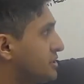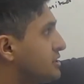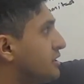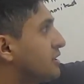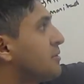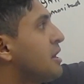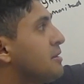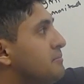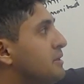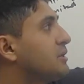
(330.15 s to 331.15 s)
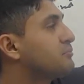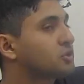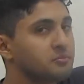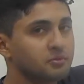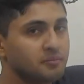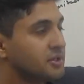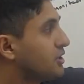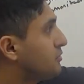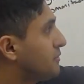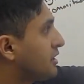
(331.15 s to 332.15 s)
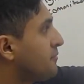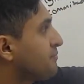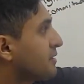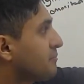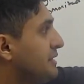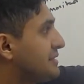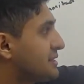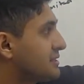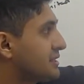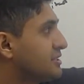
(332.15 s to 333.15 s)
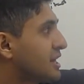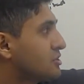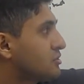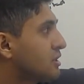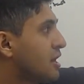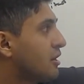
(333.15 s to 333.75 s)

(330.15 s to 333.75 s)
This is going to make committed to make a B cells, and these guys are